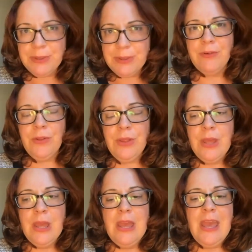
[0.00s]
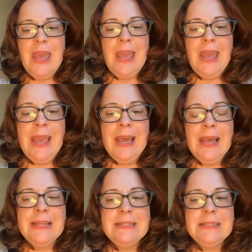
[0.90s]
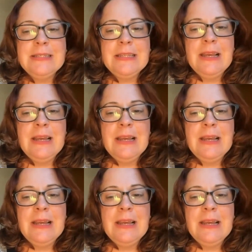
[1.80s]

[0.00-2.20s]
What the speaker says: level and